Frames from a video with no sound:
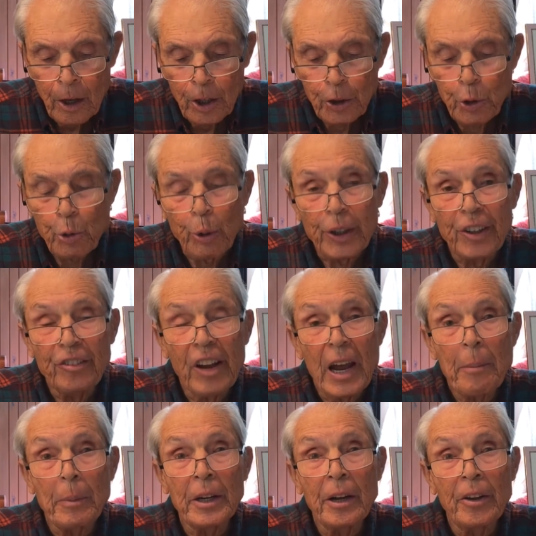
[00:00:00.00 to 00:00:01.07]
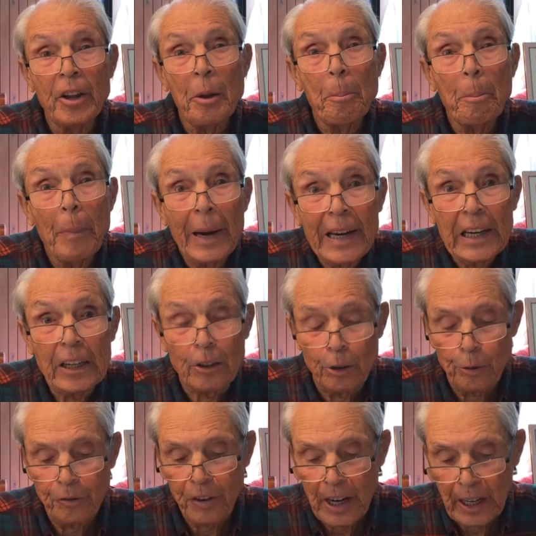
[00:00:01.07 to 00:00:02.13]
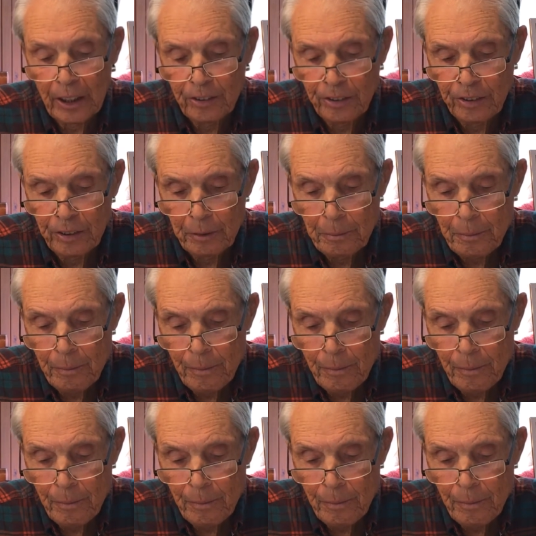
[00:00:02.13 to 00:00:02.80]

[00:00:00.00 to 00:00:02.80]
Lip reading: is to examine the medical facts.